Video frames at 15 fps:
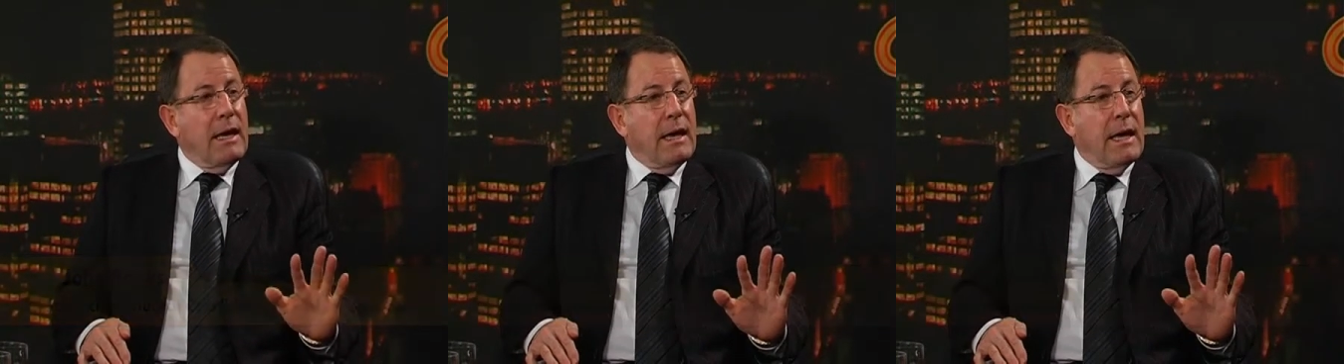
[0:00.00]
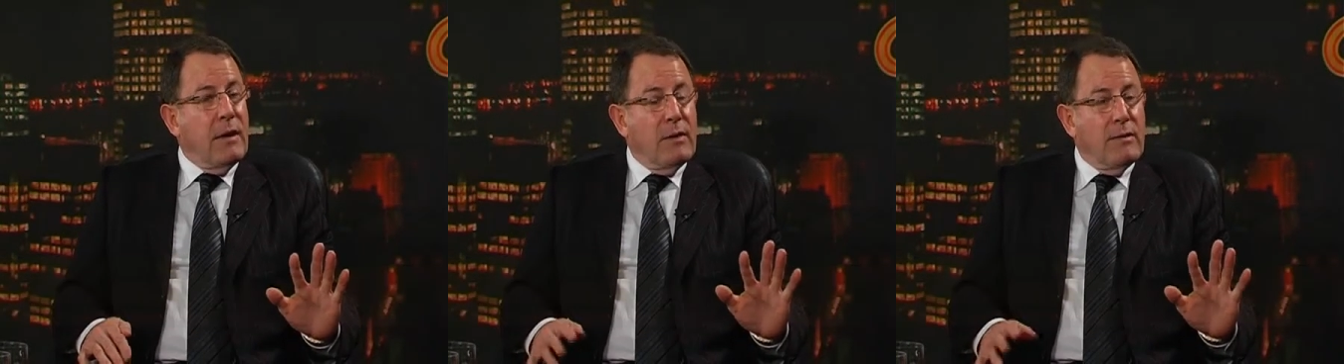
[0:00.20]

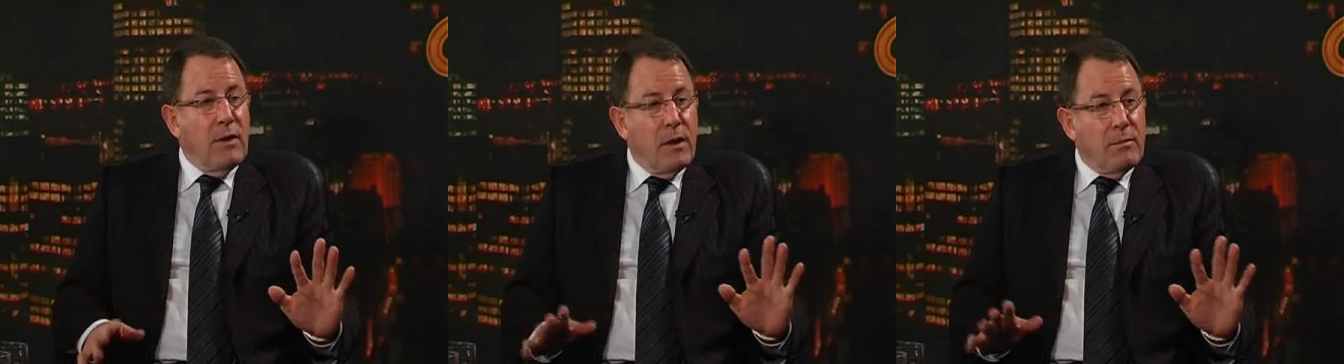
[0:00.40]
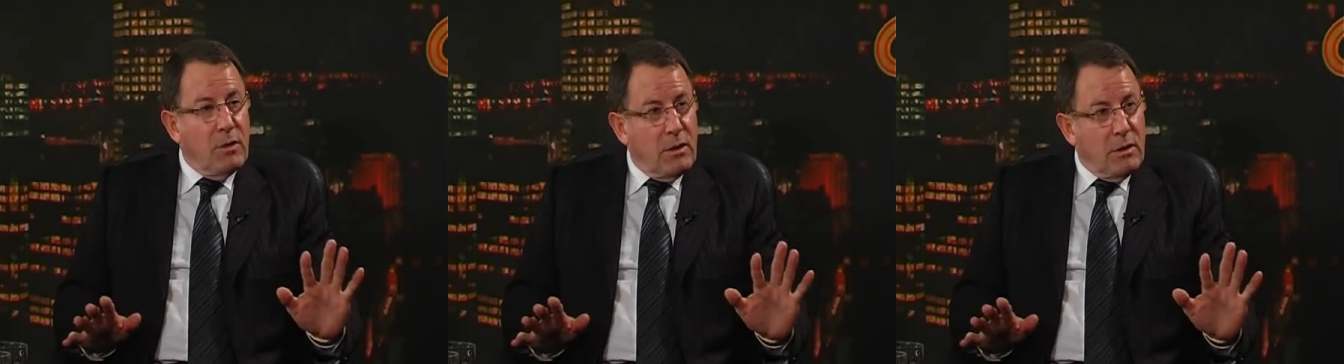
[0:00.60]
However,
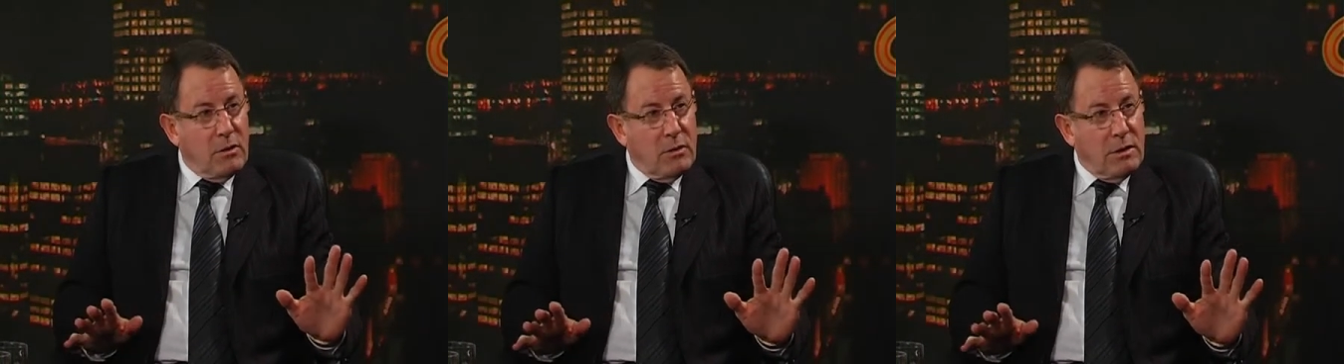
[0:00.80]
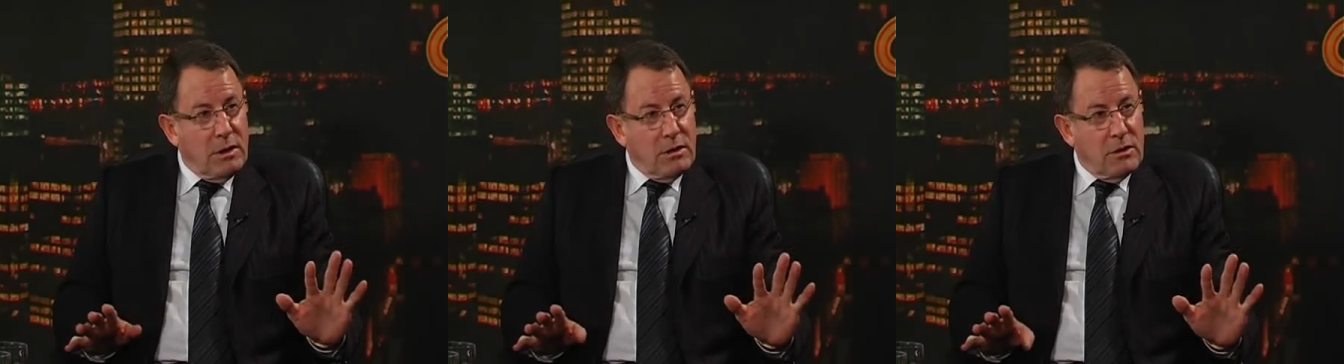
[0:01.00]
I'm not a
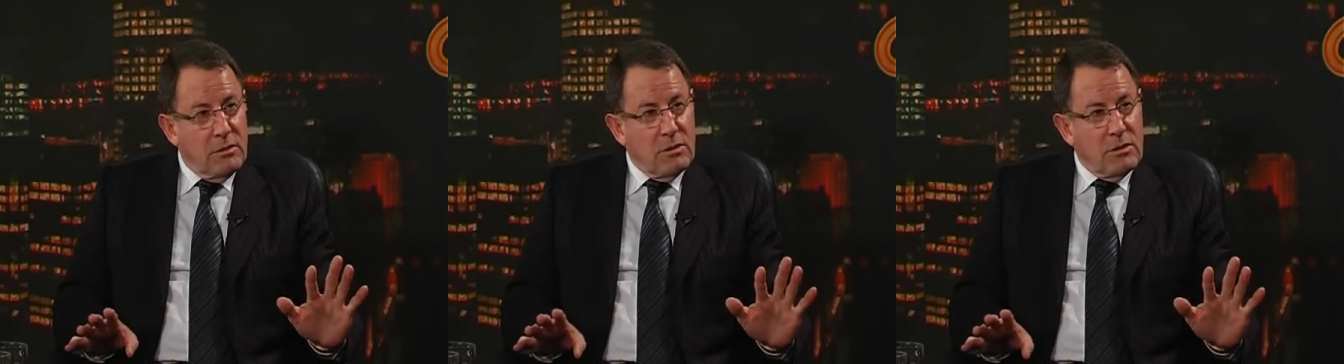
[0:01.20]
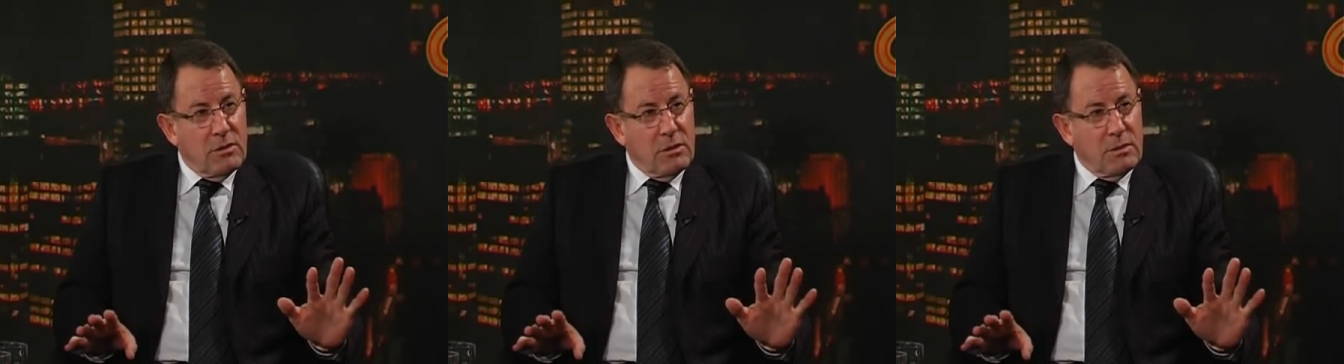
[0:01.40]
goody
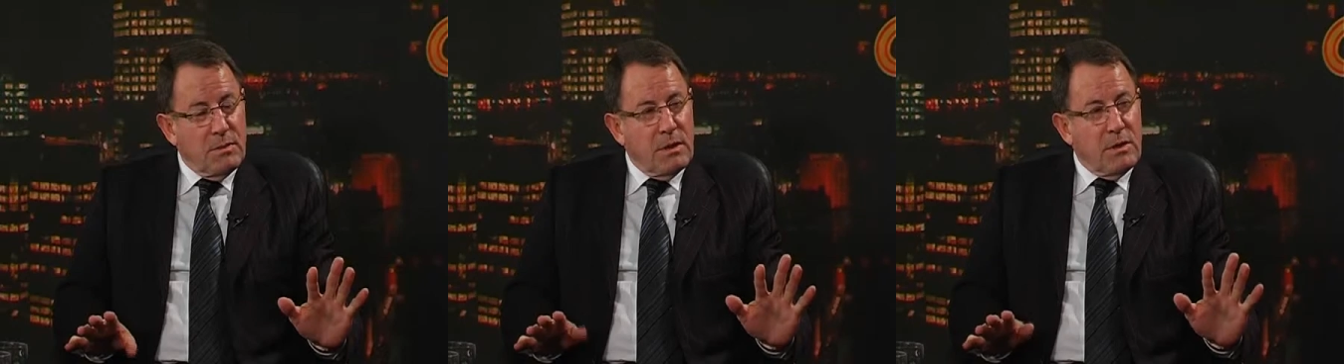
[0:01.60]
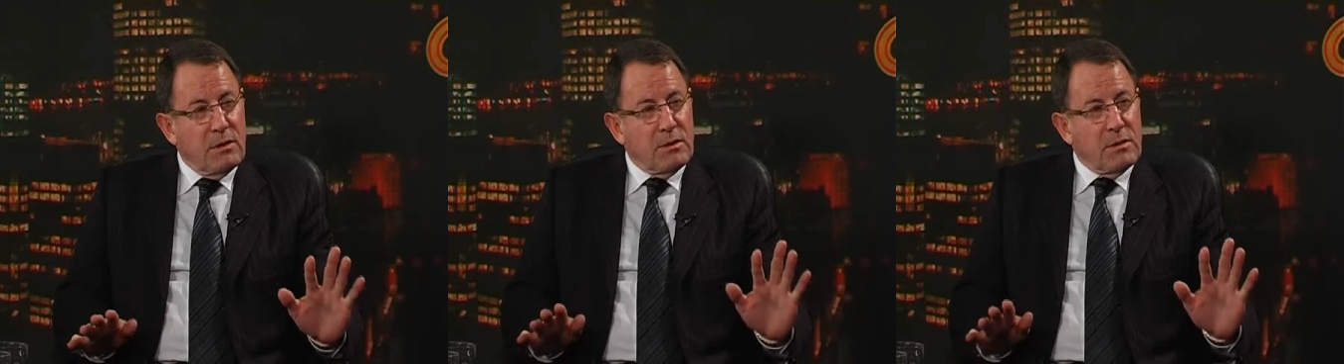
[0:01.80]
two-shoes
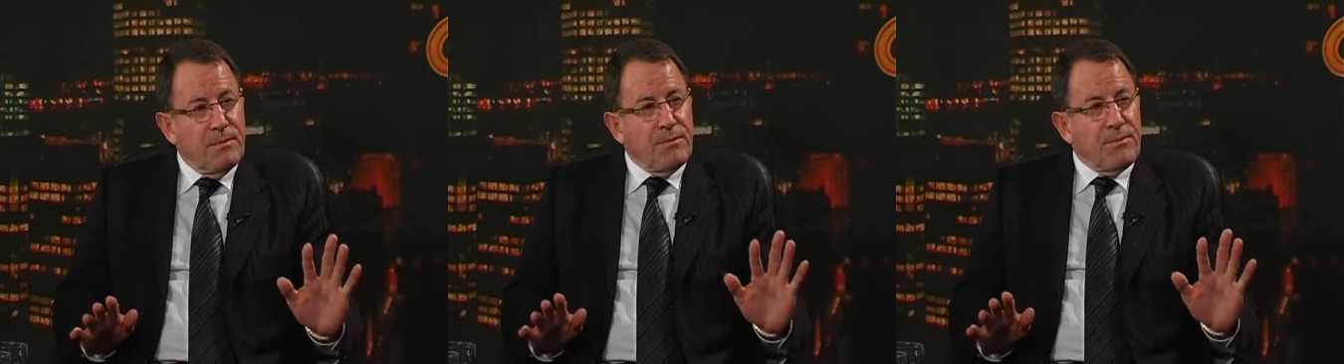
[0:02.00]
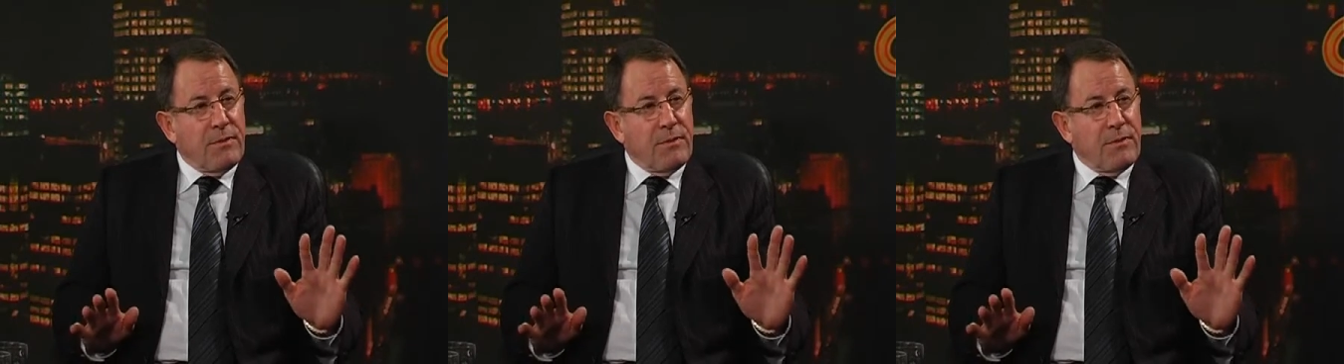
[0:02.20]
because,